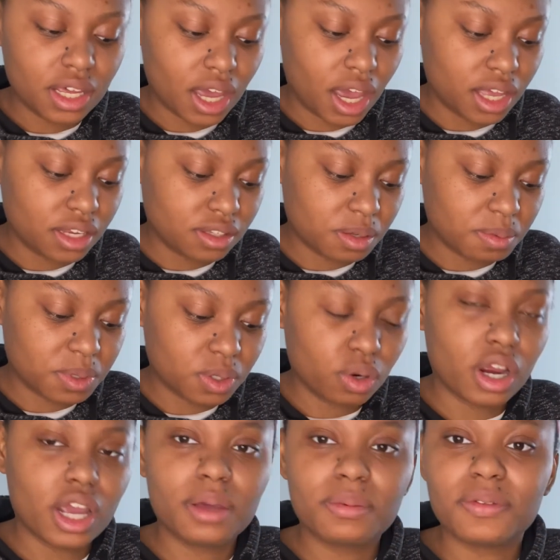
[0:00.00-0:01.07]
and
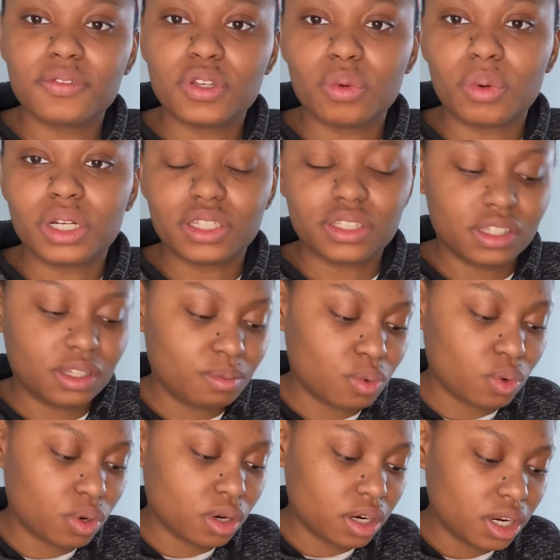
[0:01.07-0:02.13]
subscribe if you want to see
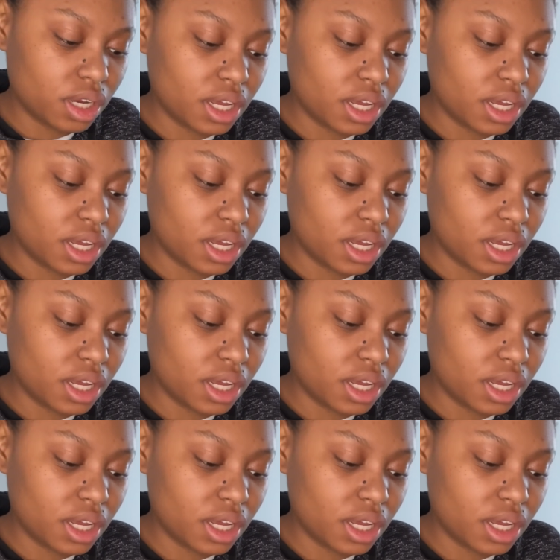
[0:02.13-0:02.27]
more,